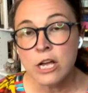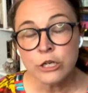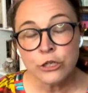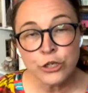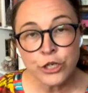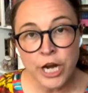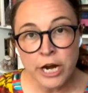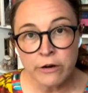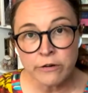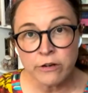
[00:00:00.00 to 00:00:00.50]

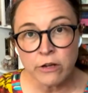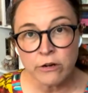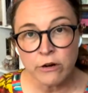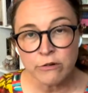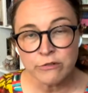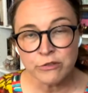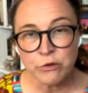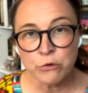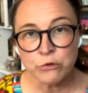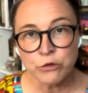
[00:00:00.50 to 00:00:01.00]
shared on
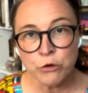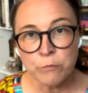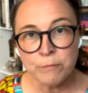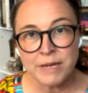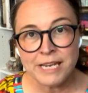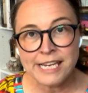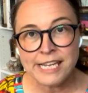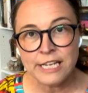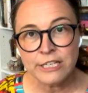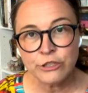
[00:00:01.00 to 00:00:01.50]
our social
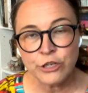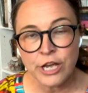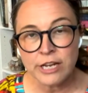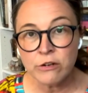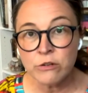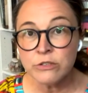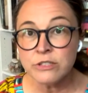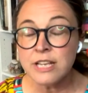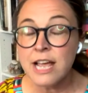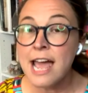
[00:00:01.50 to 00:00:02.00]
media
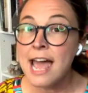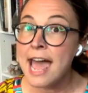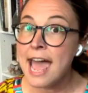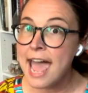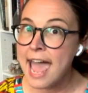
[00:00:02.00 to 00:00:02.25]
channels.